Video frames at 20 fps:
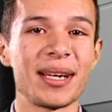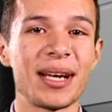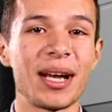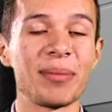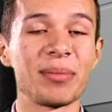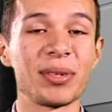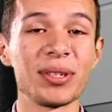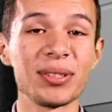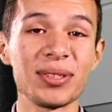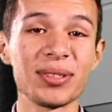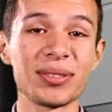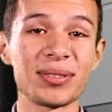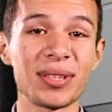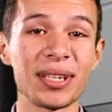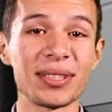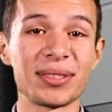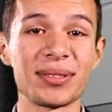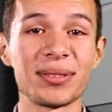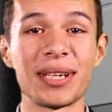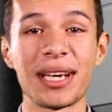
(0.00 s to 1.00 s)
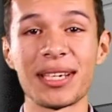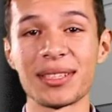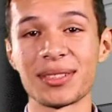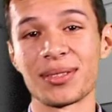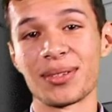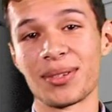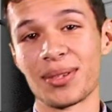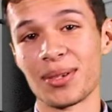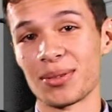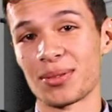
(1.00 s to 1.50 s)
I'm going to try to
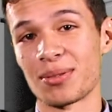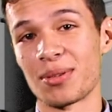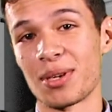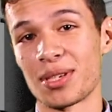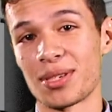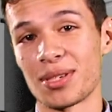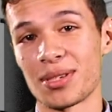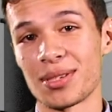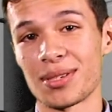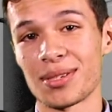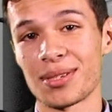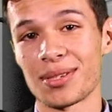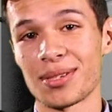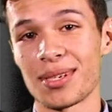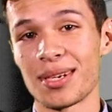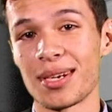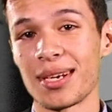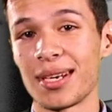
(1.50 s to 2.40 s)
answer those questions.